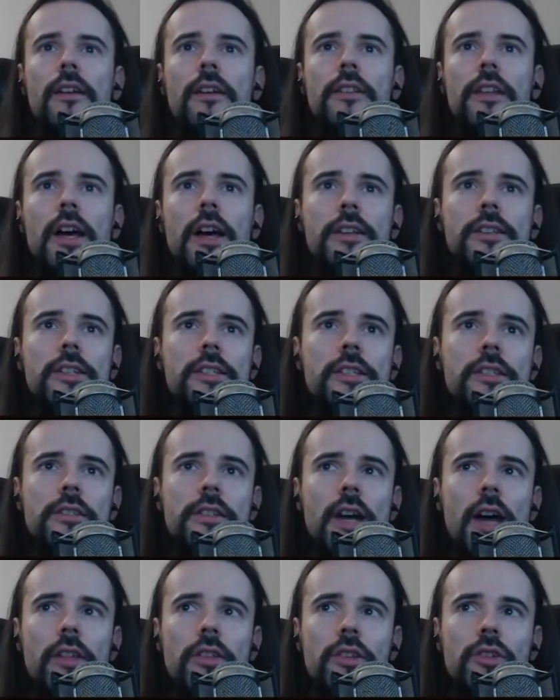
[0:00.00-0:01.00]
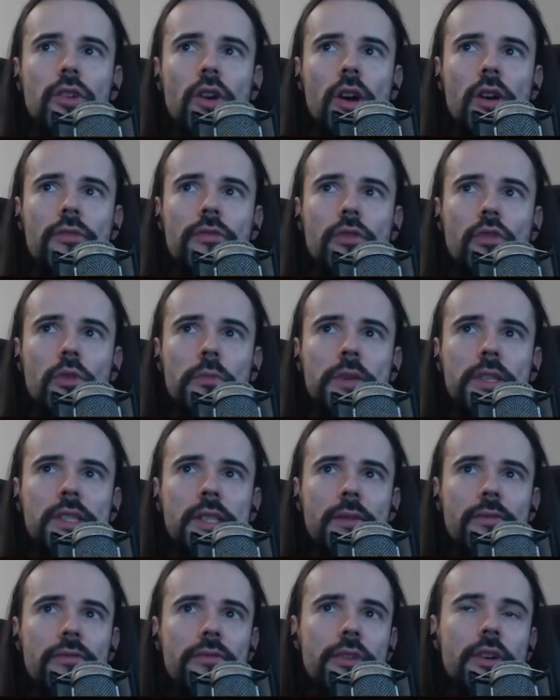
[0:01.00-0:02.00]
Now there's another nerf. Ruby
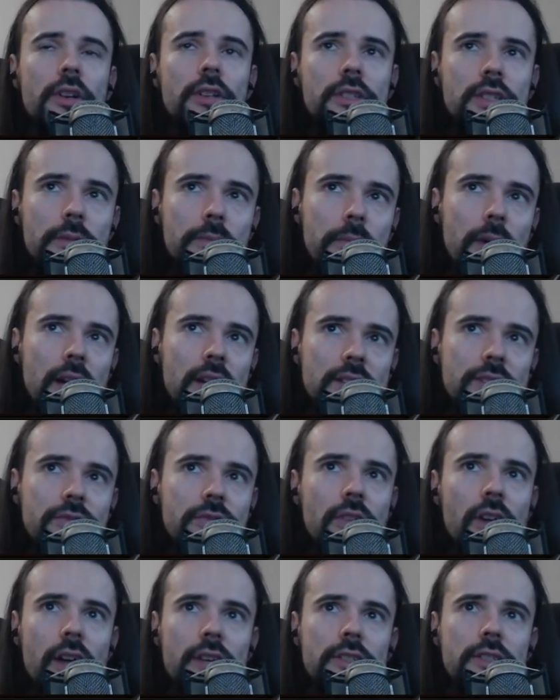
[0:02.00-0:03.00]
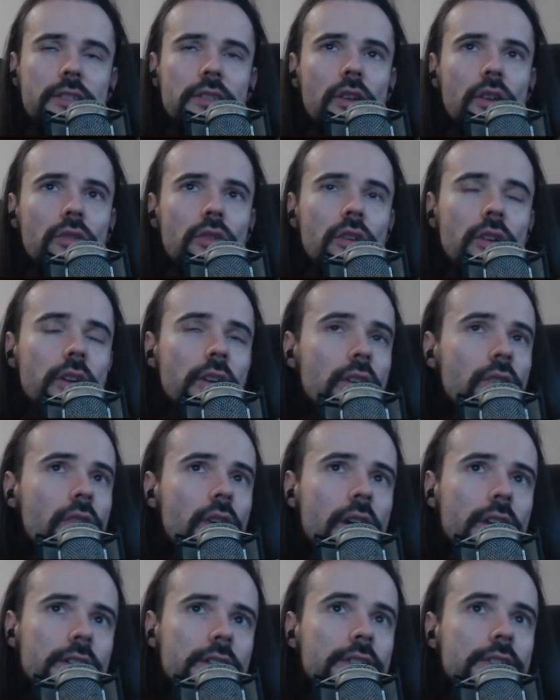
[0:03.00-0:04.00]
Sapphire and Patsh Flasks no longer
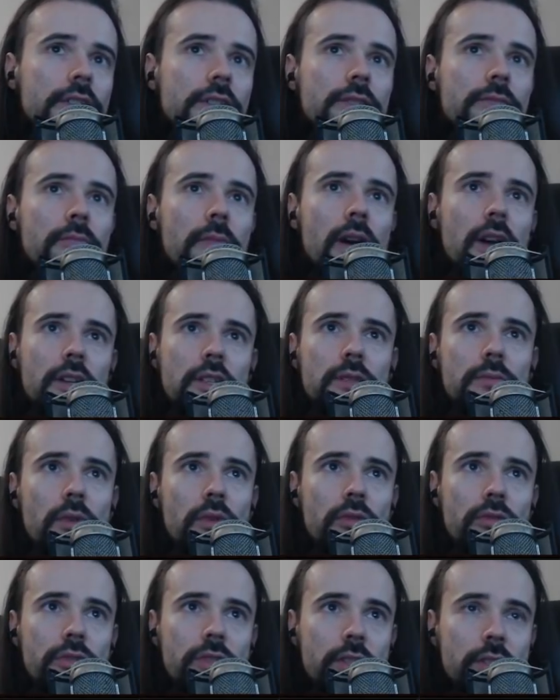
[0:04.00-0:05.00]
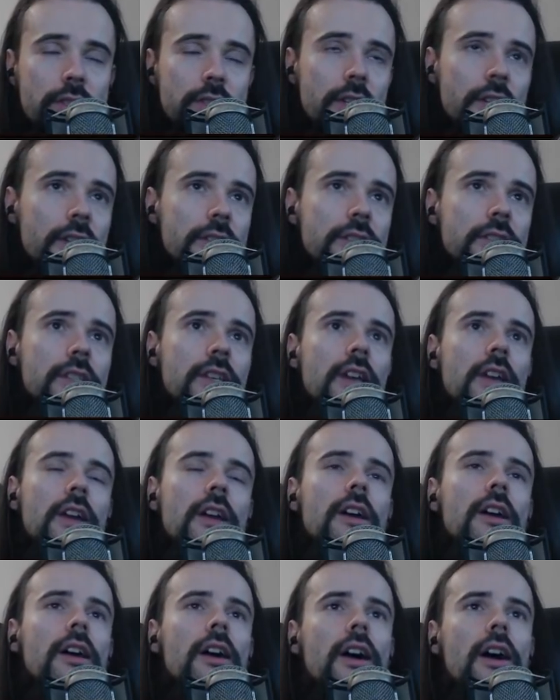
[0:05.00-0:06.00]
granted maximal resistance,
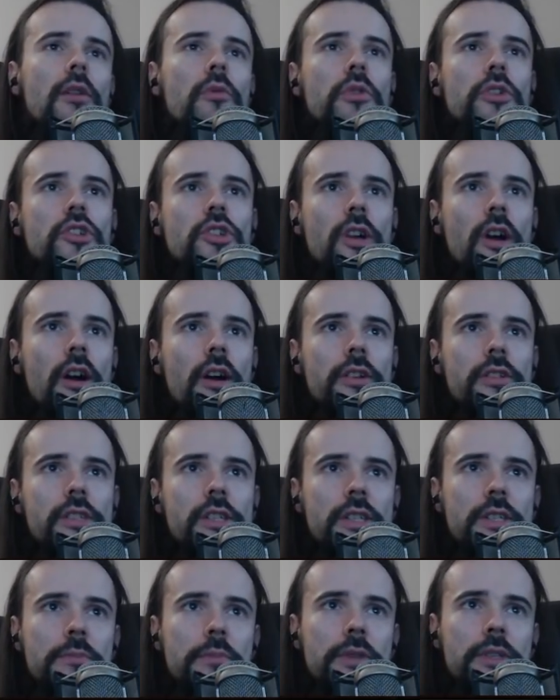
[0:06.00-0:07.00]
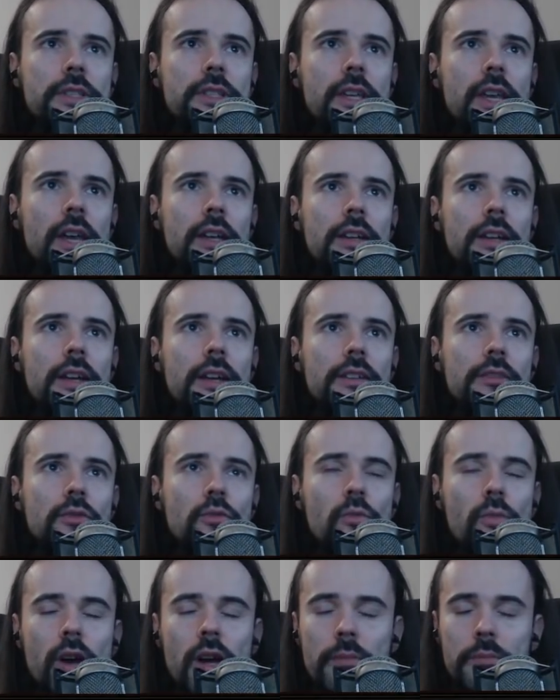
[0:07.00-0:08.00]
which are 6%,
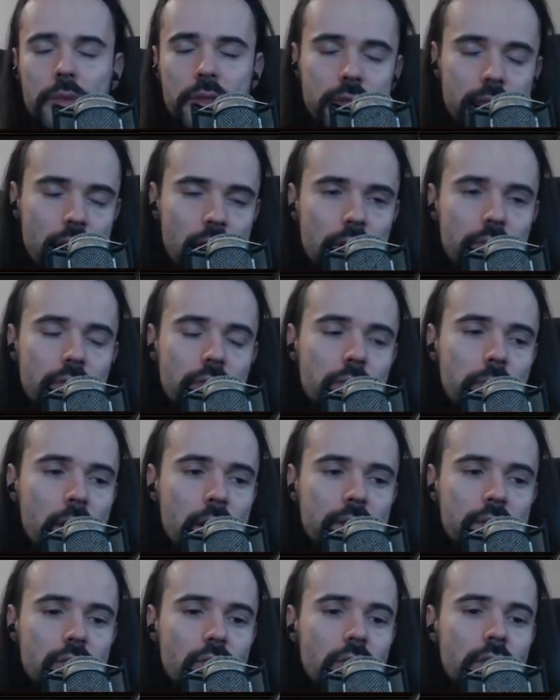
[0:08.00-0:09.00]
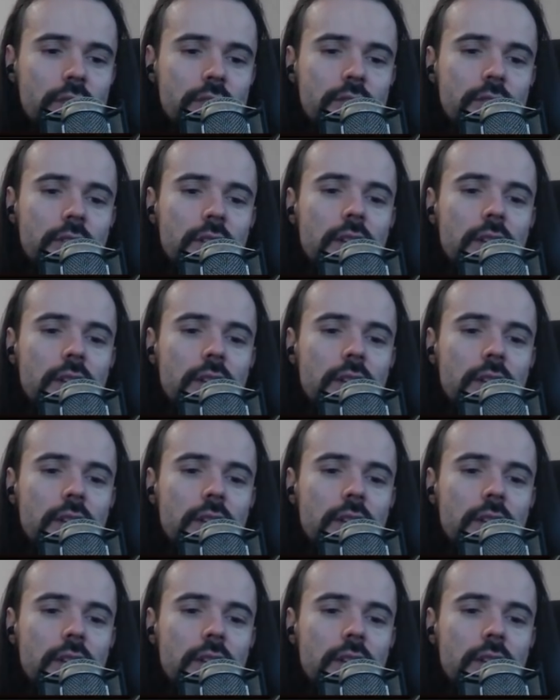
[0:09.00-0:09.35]
and 1% of max rest